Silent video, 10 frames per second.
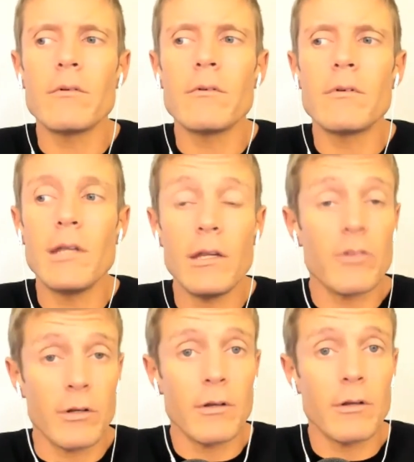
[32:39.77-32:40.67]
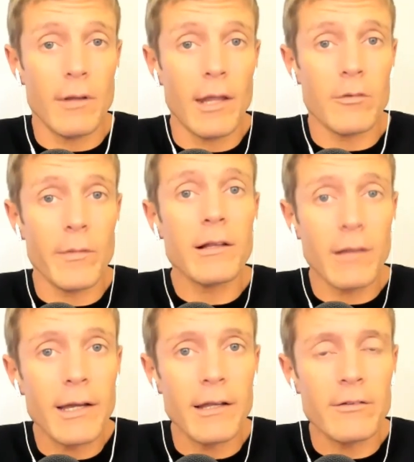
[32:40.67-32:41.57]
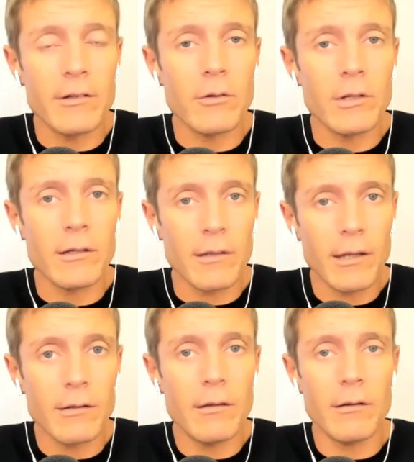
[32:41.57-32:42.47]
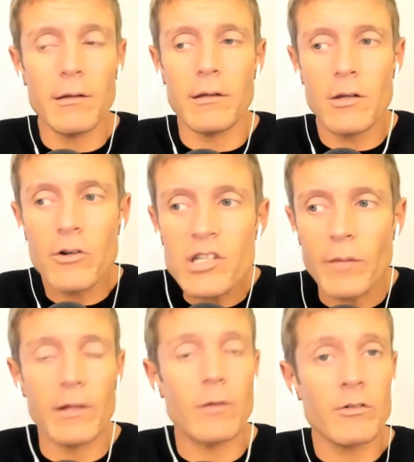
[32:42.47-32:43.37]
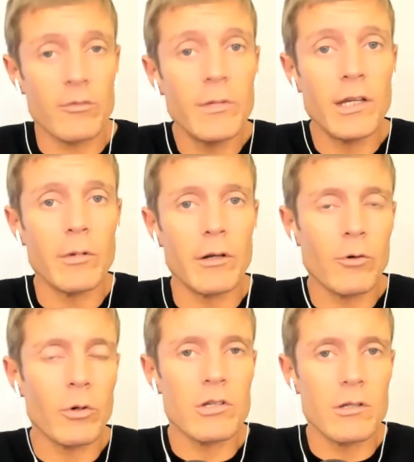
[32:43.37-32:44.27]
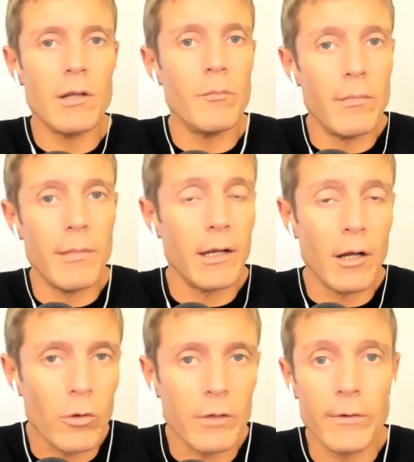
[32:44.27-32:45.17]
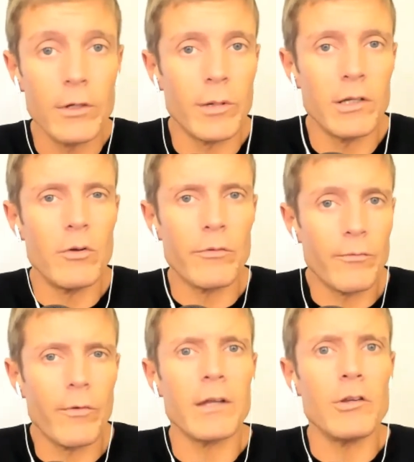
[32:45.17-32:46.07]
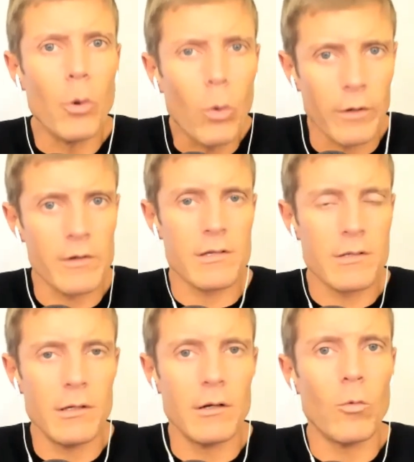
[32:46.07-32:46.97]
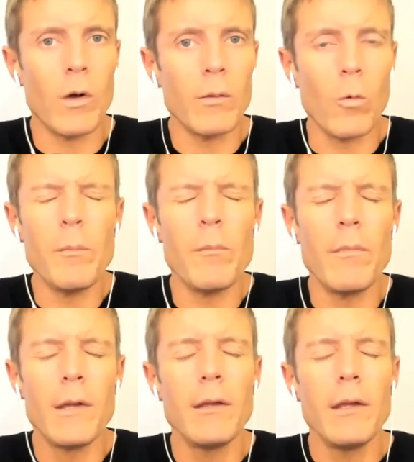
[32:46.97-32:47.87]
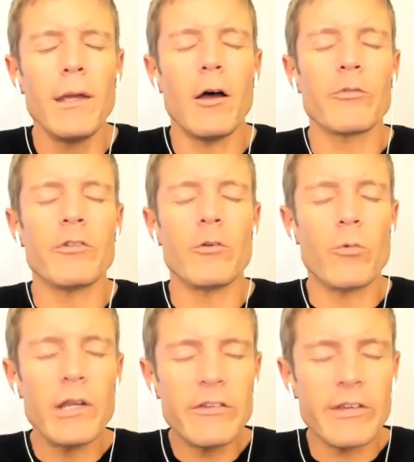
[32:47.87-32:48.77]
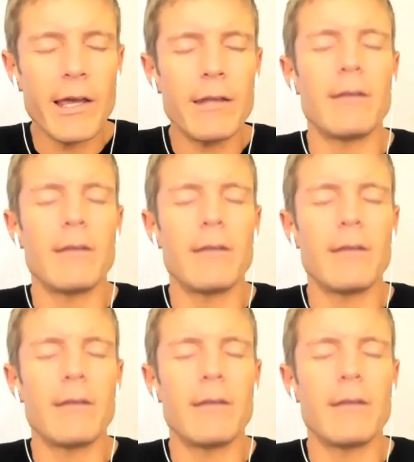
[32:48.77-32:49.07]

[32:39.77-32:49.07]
teach that to my clients, like, here's something that works for me, but of course it may not work for you, but you have to find yours. What helps you reset